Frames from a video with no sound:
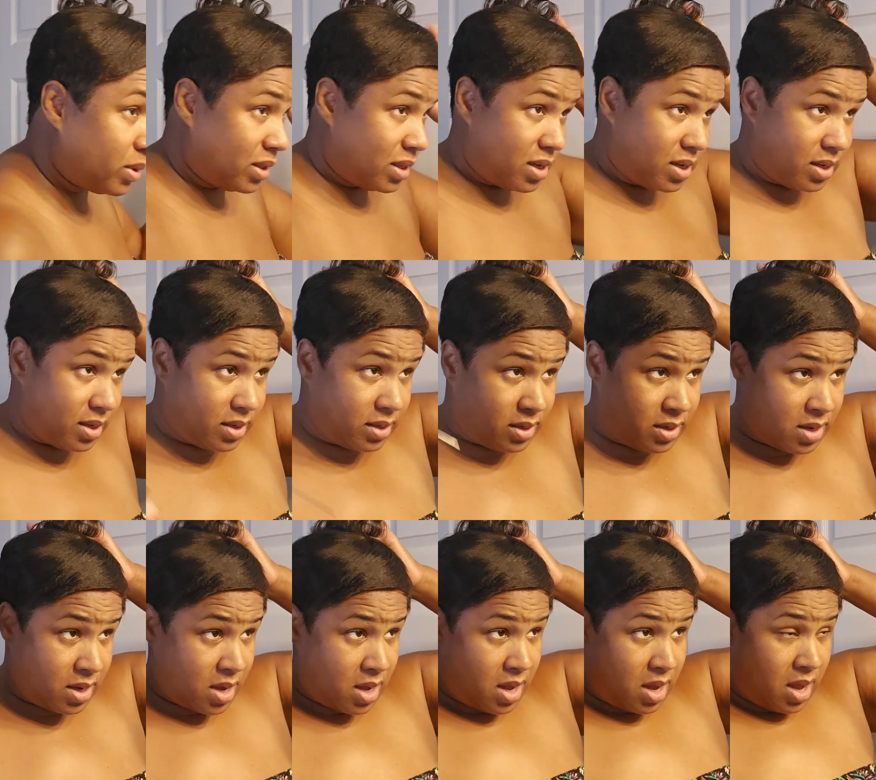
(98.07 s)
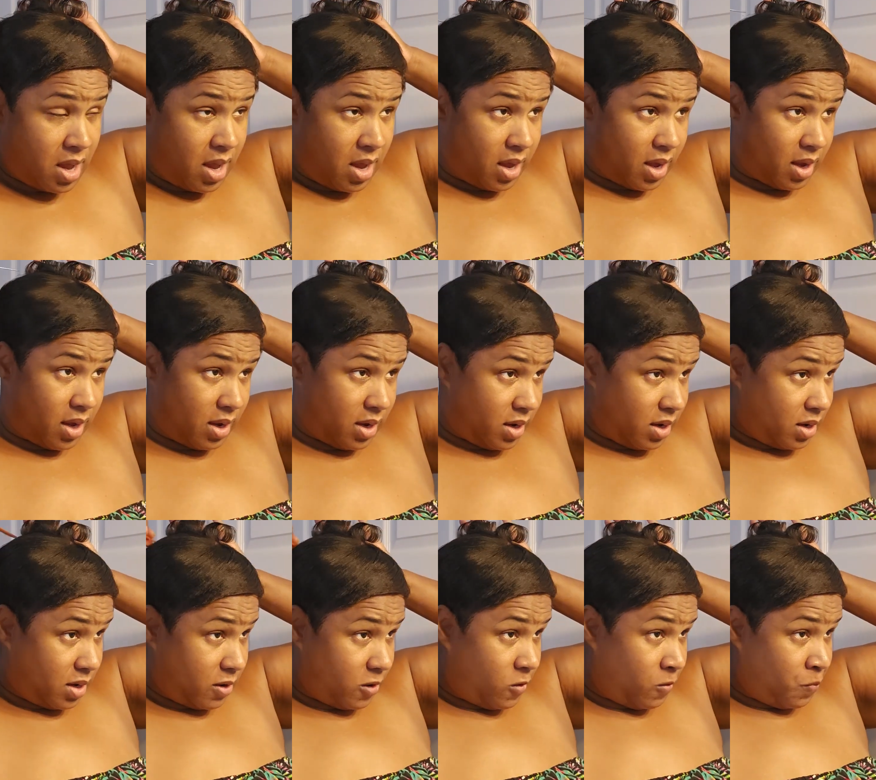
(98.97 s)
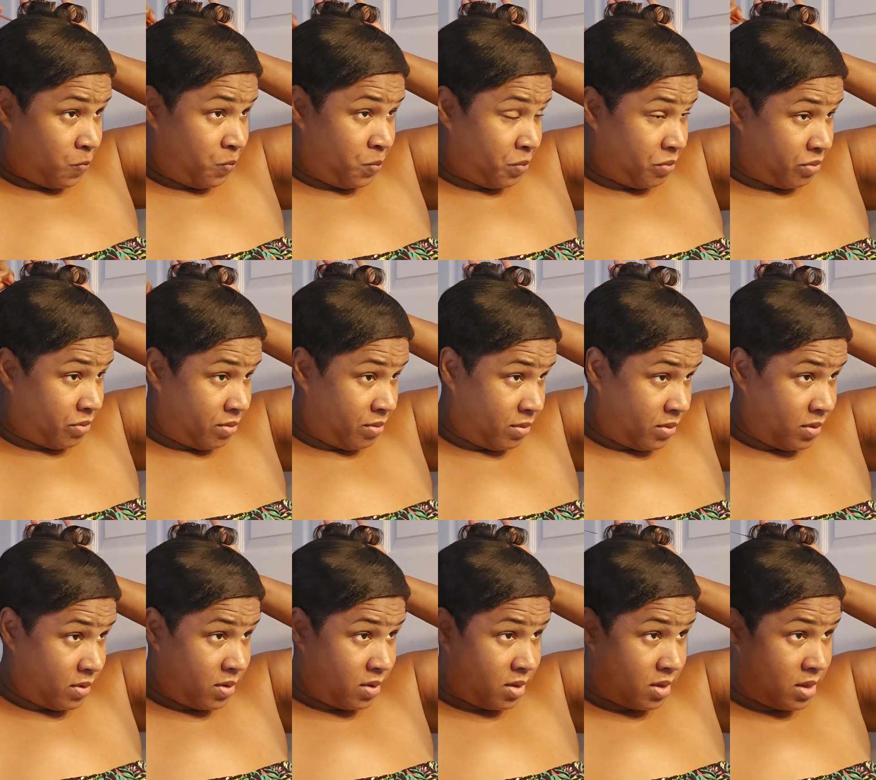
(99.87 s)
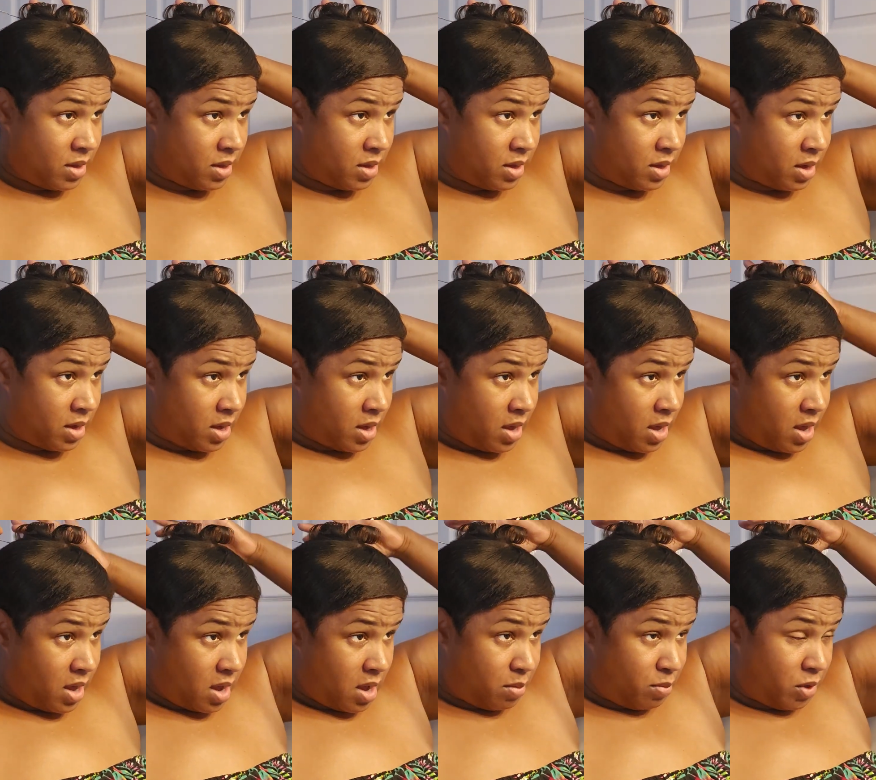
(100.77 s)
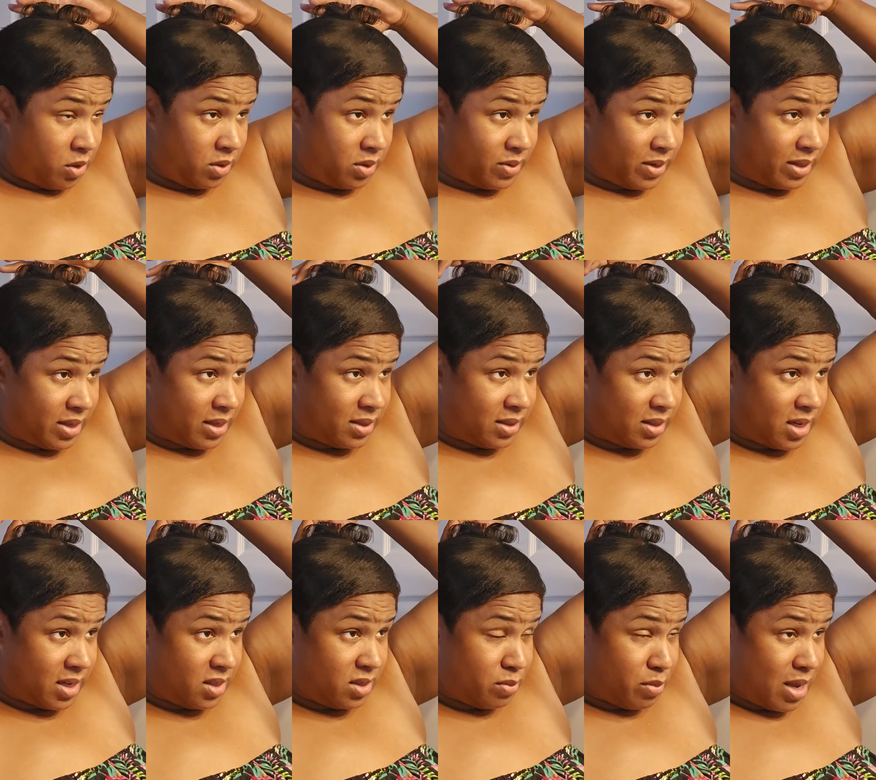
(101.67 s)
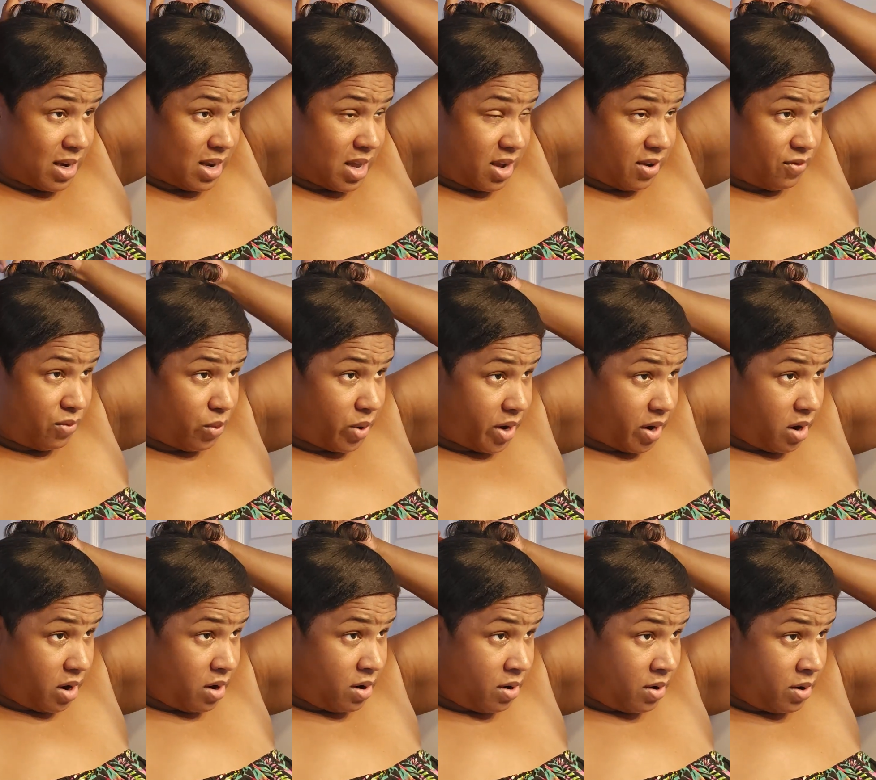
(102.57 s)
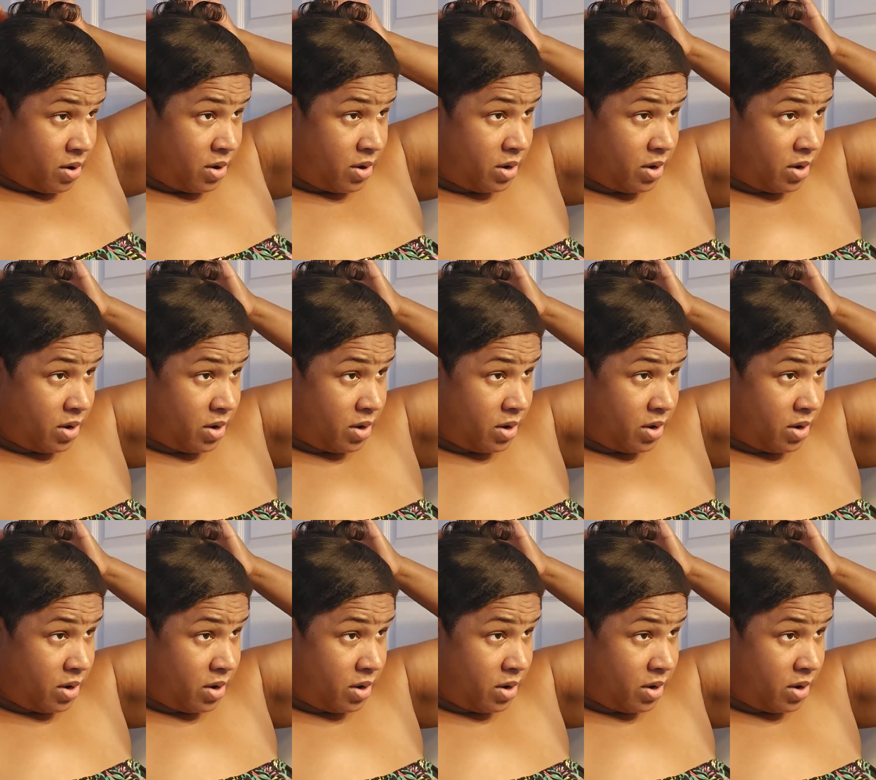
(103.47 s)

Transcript: Amazon. And I'm also at that stage in my life where